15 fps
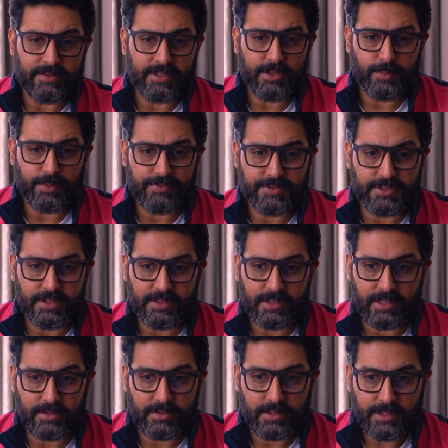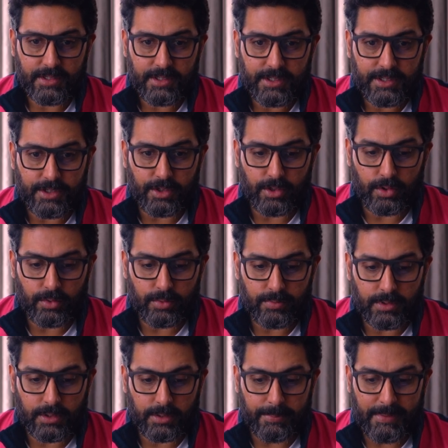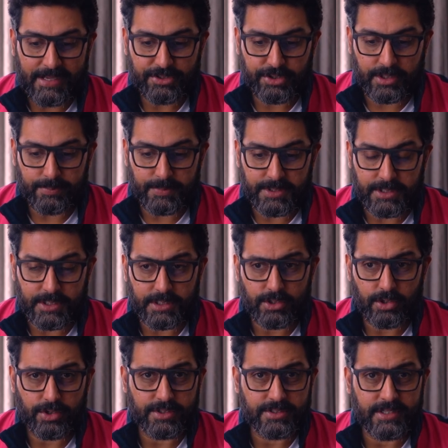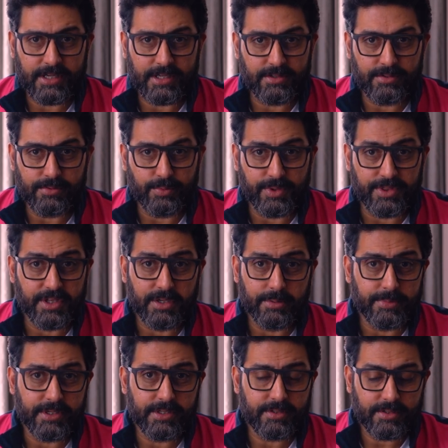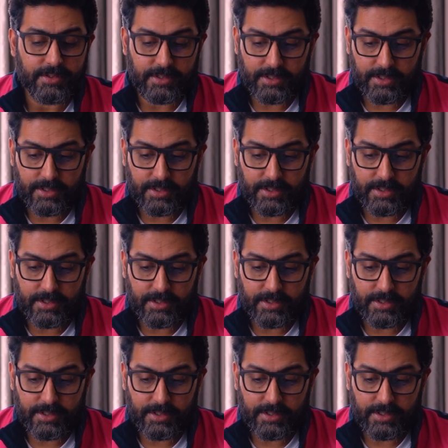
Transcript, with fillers: I think we've seen that, you know, a match can be turned on its head within a minute.